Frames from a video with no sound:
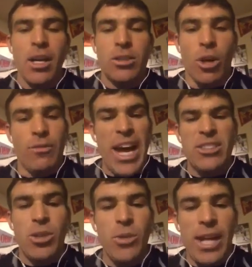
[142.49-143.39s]
So if
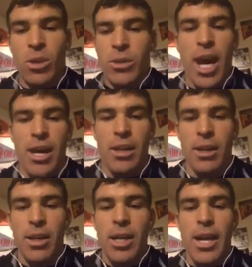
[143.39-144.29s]
that's you, that's okay.
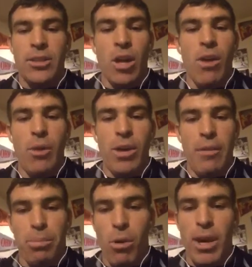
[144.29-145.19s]
That's all right. We
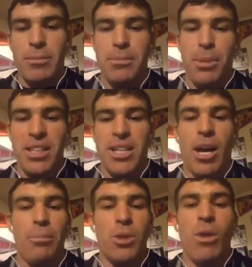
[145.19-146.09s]
have programs in place to
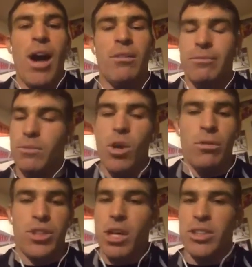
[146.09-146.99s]
help you out. No
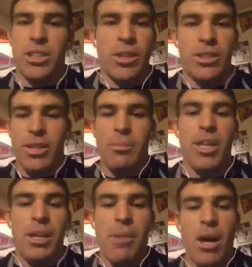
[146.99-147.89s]
overcharges. Send me
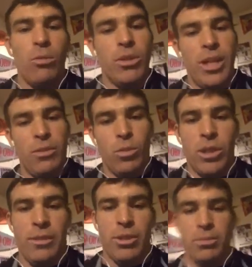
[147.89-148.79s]
an email and we'll
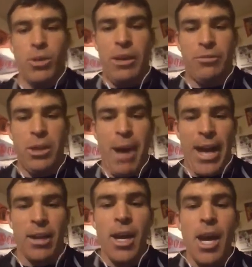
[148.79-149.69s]
give you some great feedback.